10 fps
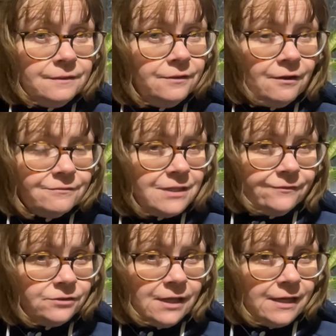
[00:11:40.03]
not
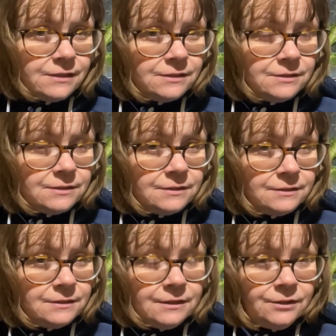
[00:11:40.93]
deviled eggs,
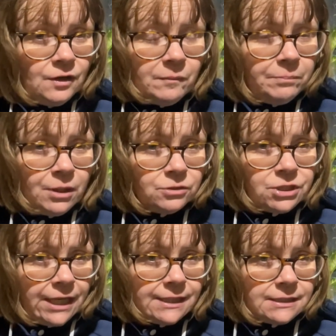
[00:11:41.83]
not posh
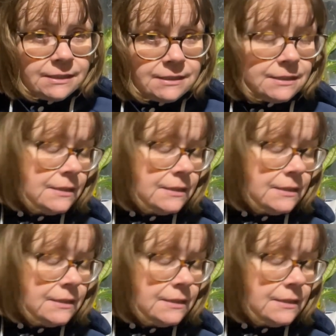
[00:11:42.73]
eggs.